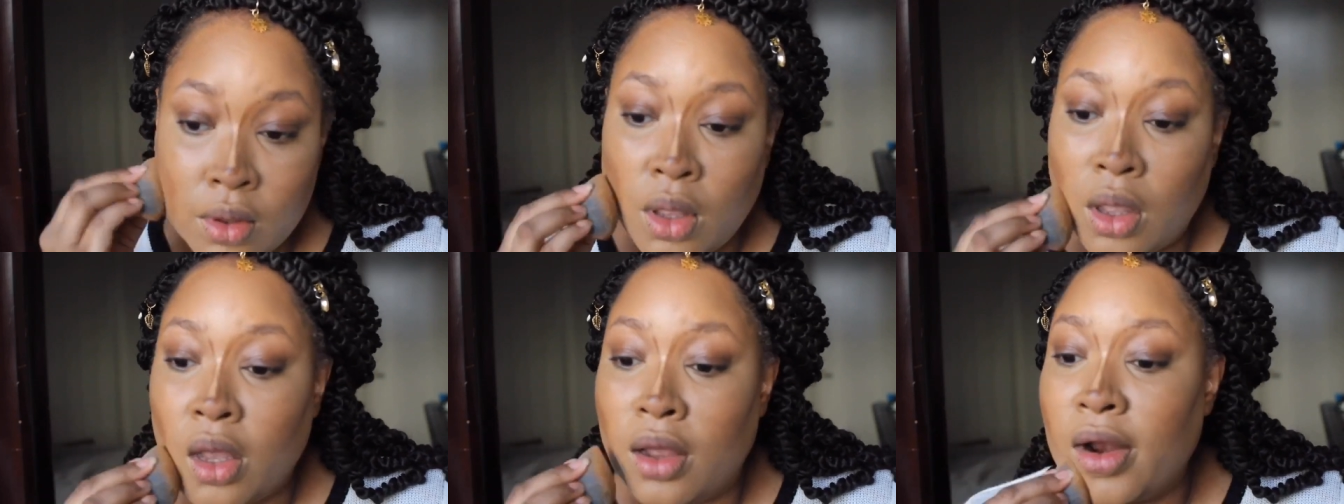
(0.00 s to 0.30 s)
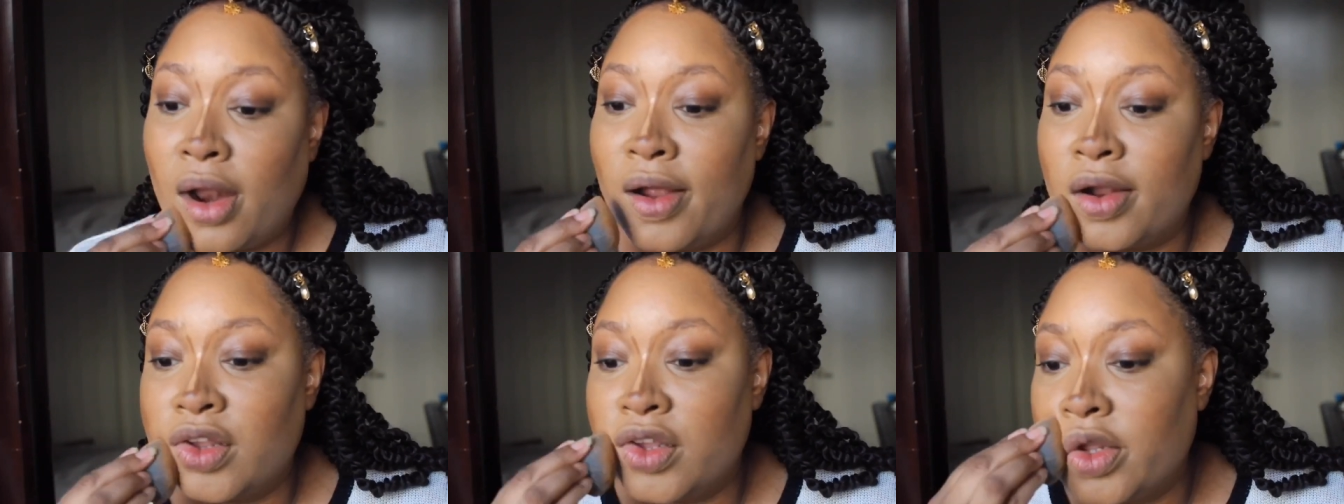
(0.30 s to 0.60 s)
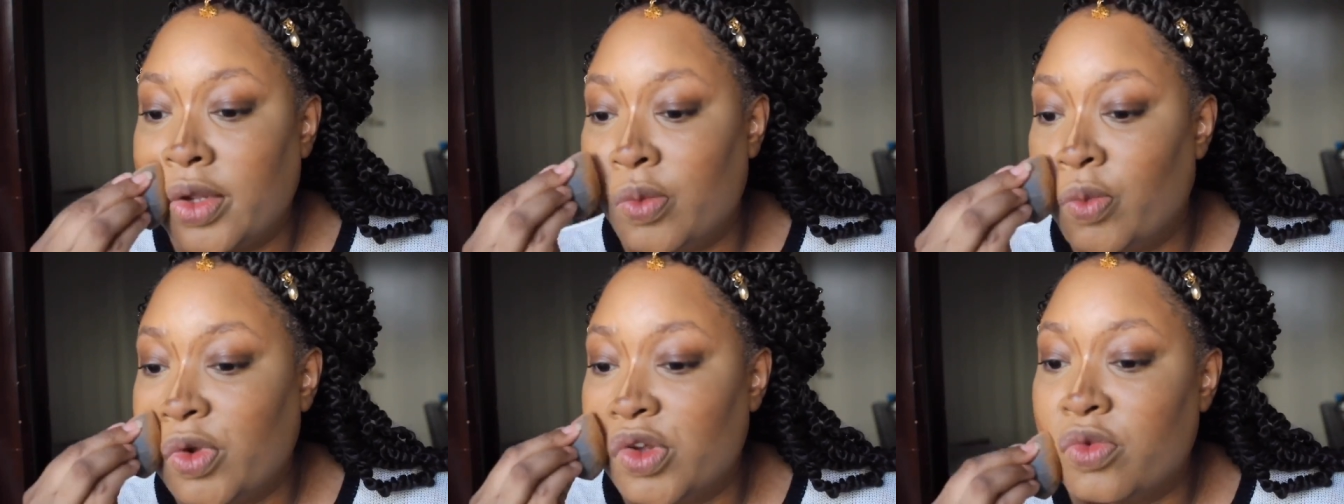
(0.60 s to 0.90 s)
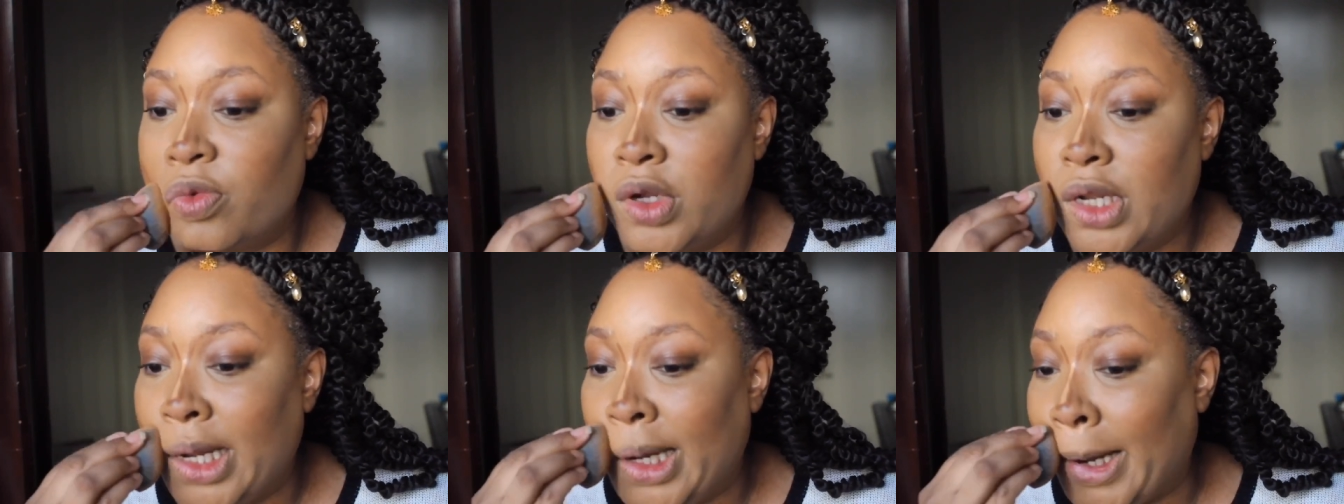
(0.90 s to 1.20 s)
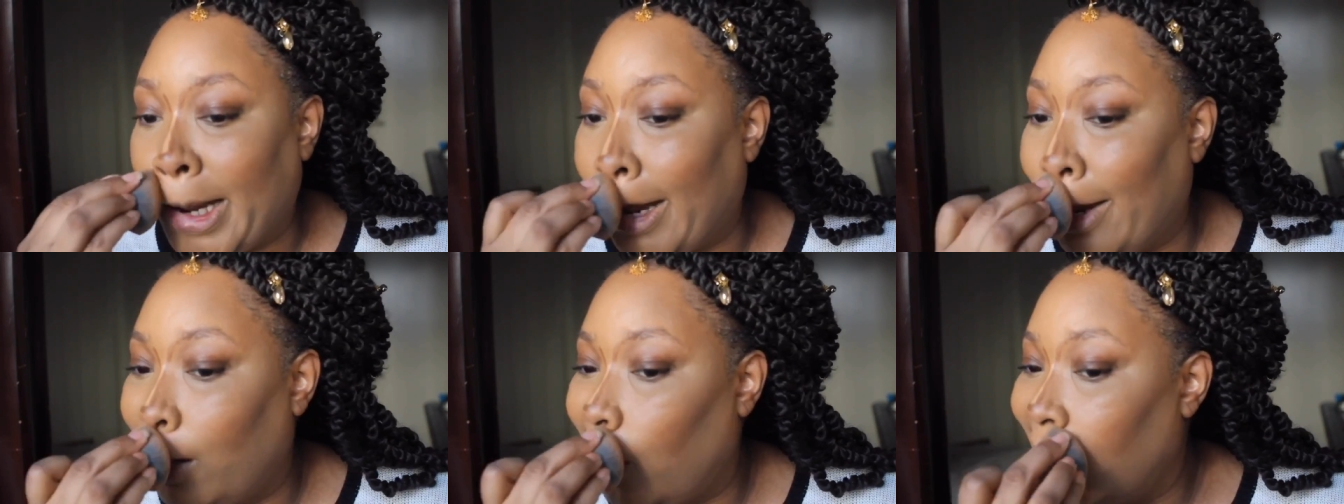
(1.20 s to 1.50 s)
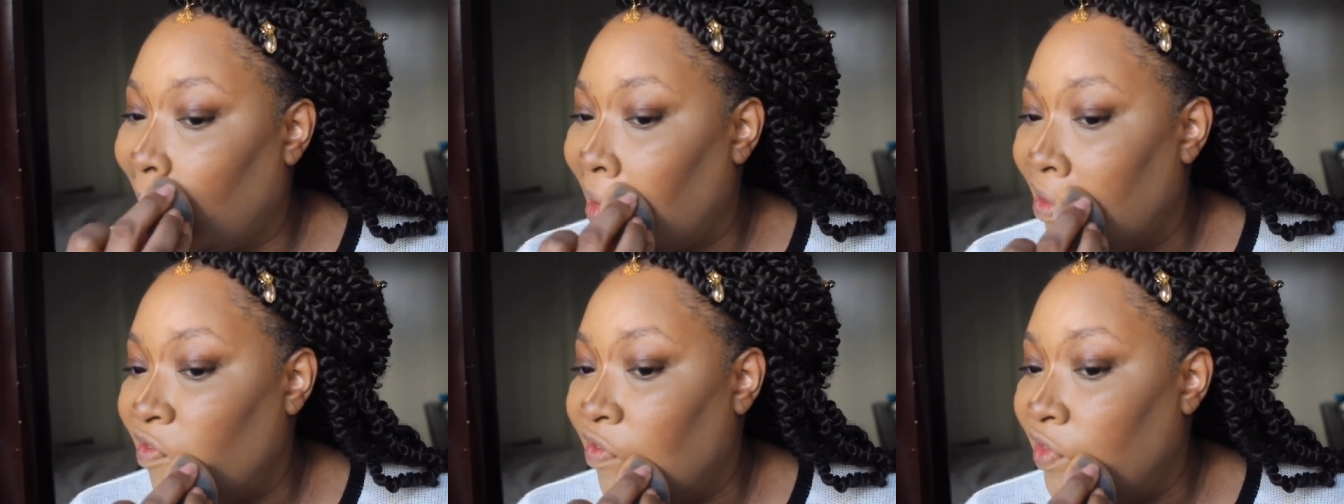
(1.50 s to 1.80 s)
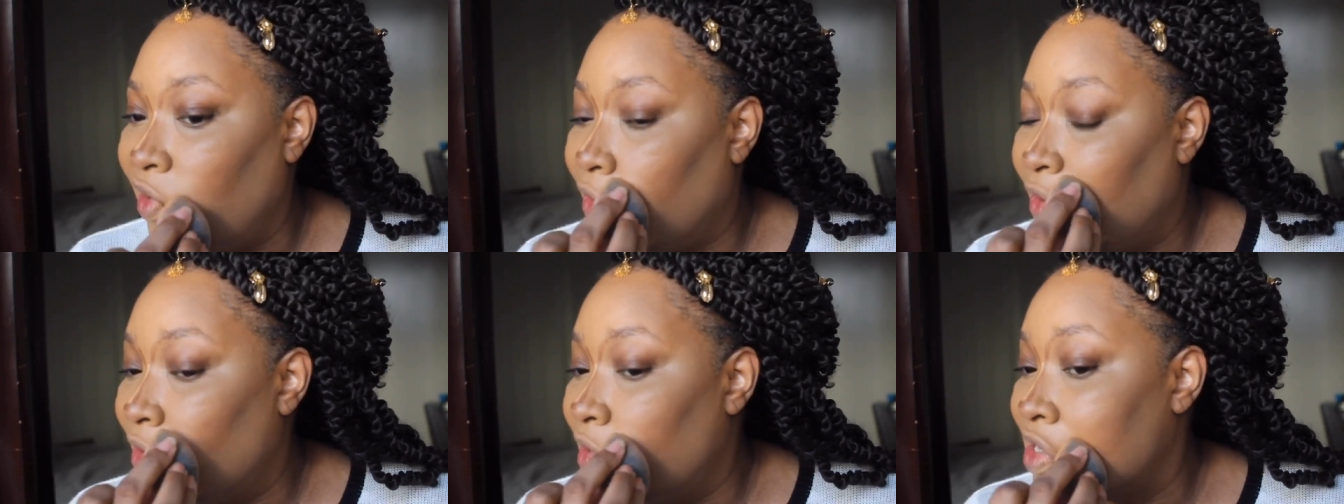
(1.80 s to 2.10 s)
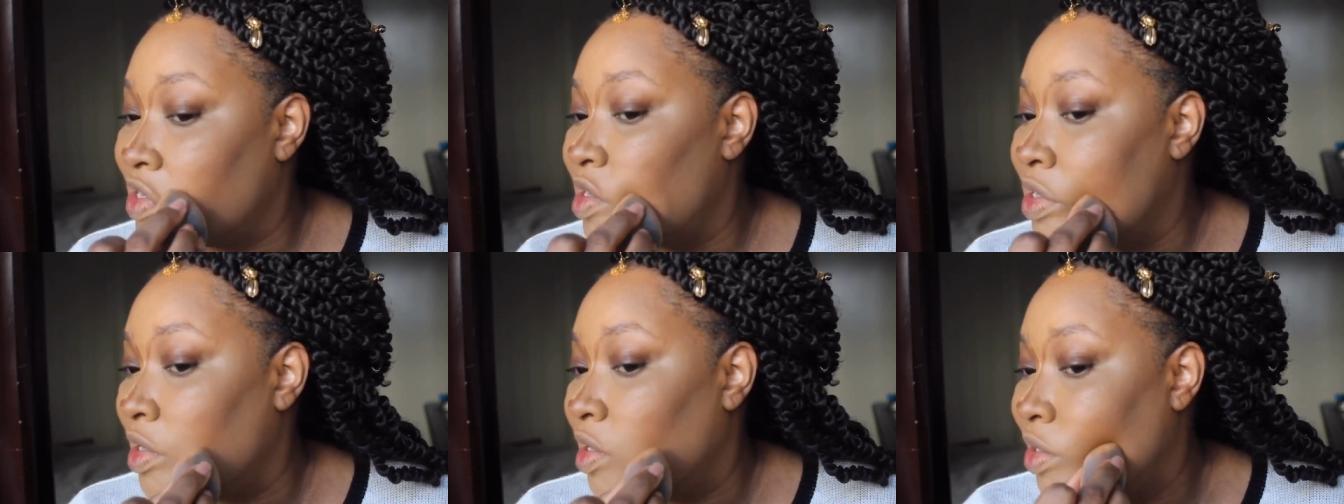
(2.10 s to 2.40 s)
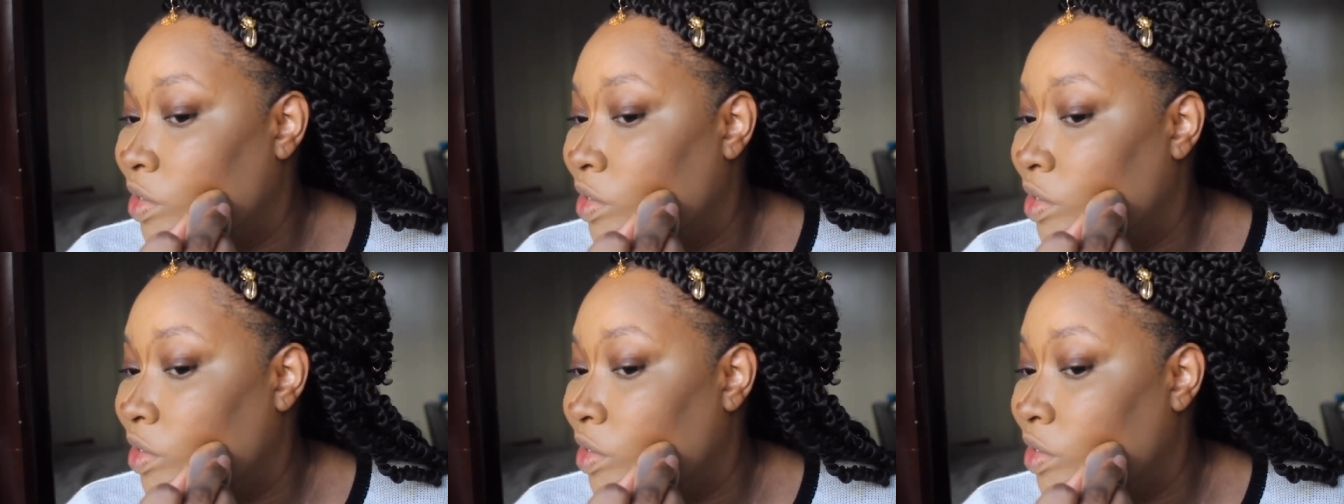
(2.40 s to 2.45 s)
And what's really nice is I feel this